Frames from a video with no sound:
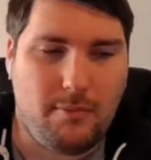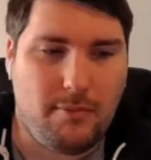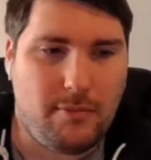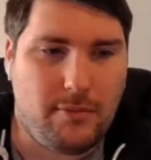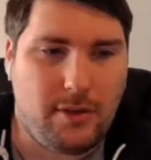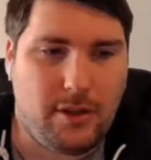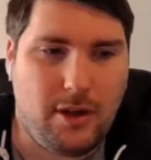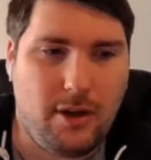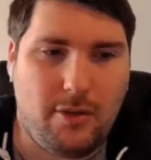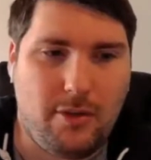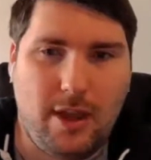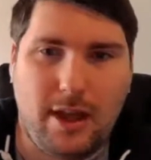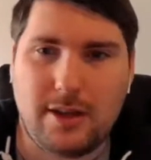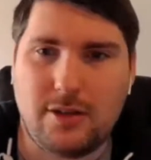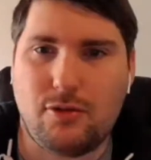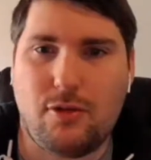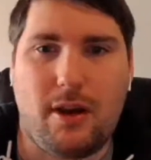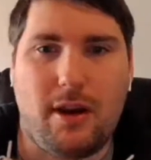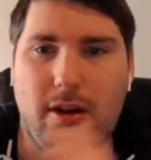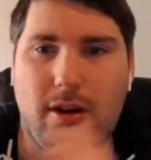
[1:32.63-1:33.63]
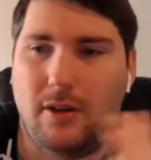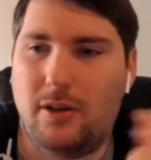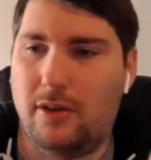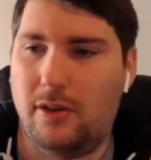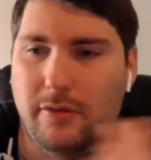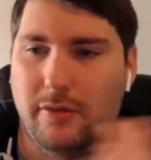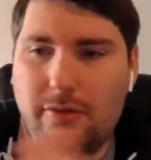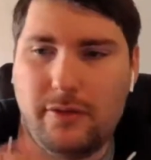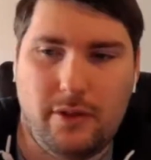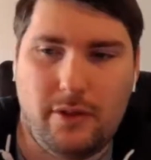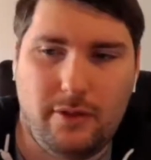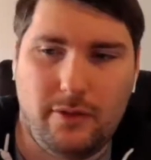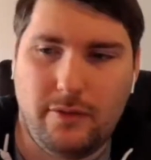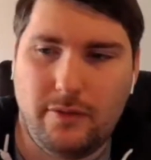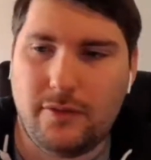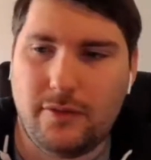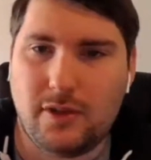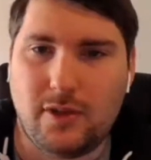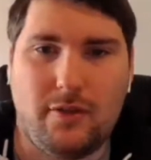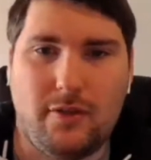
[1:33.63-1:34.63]
you know, that triangle of, of,
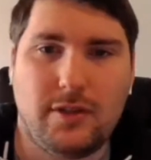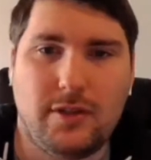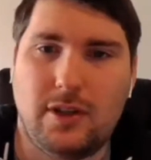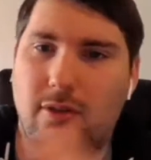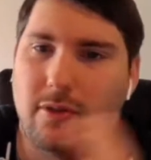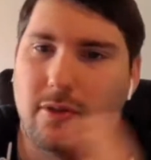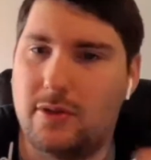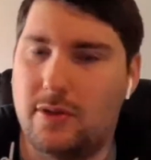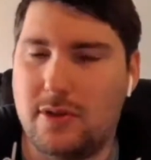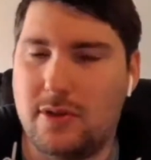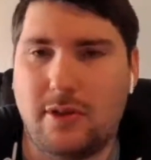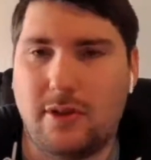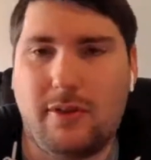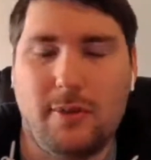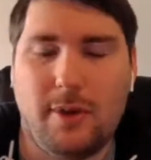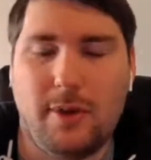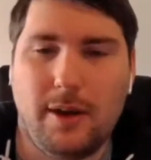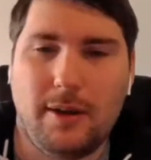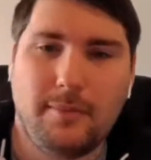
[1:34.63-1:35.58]
soft skills and software.